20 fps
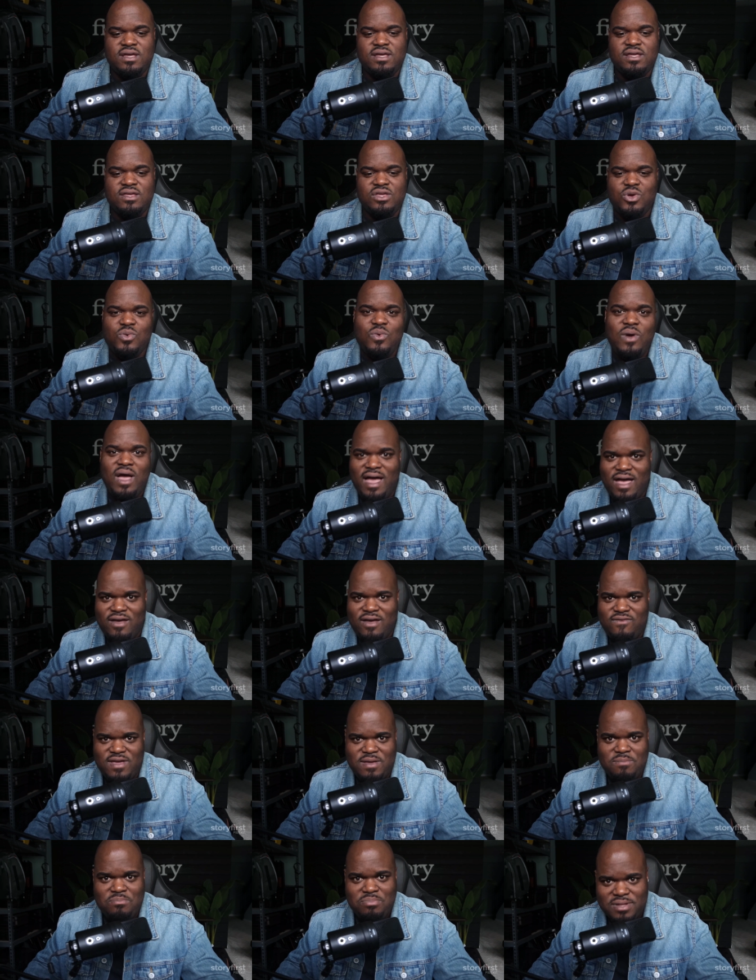you have
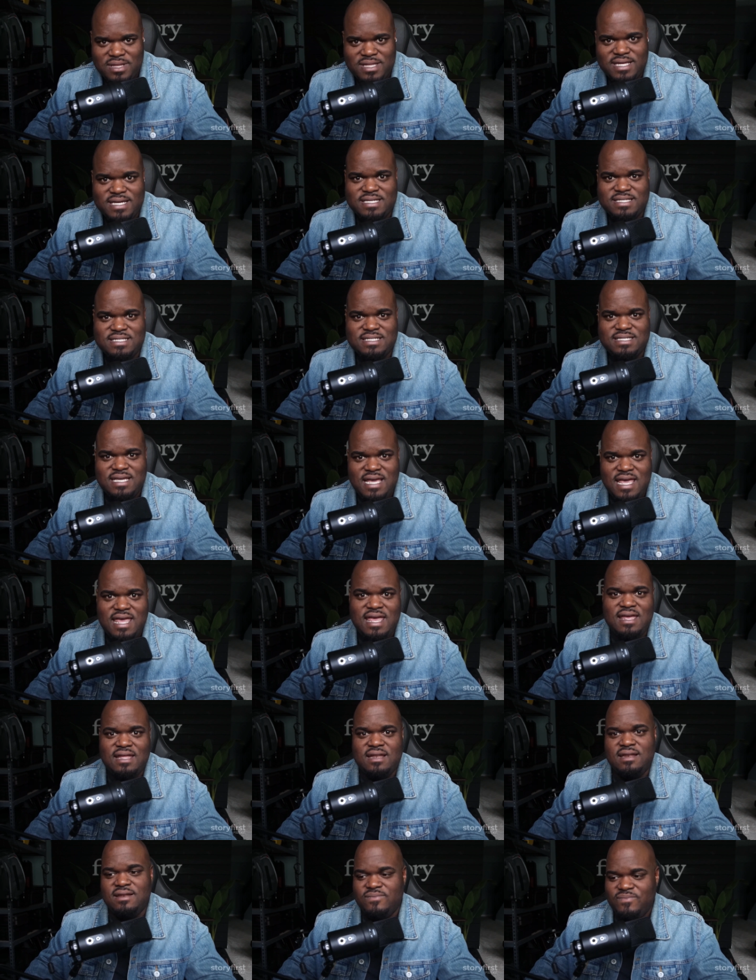a place
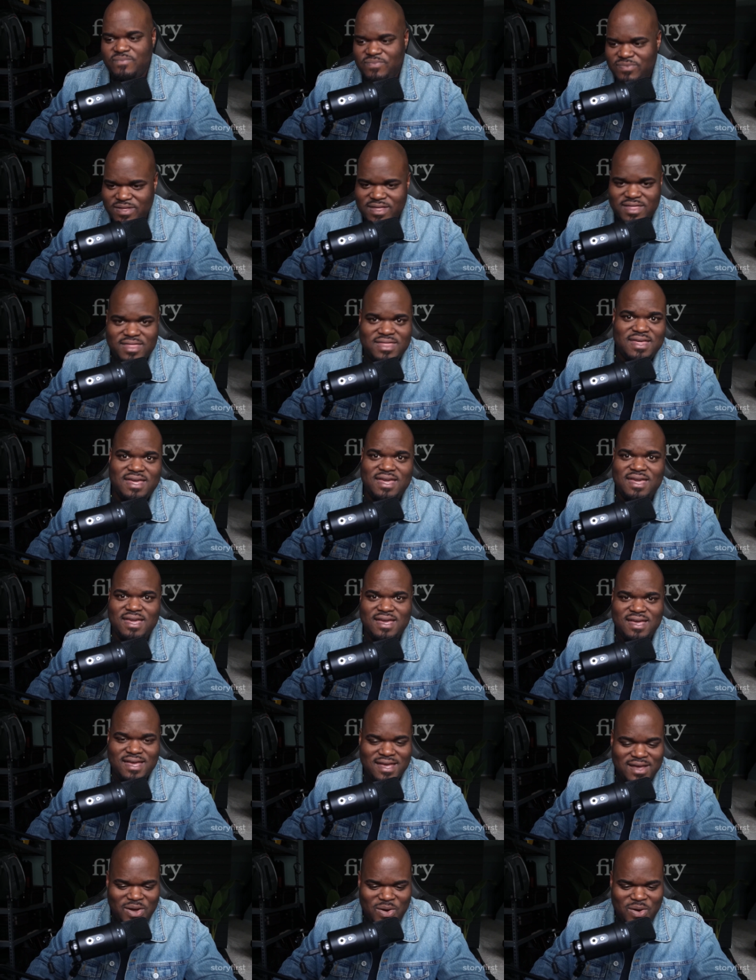in the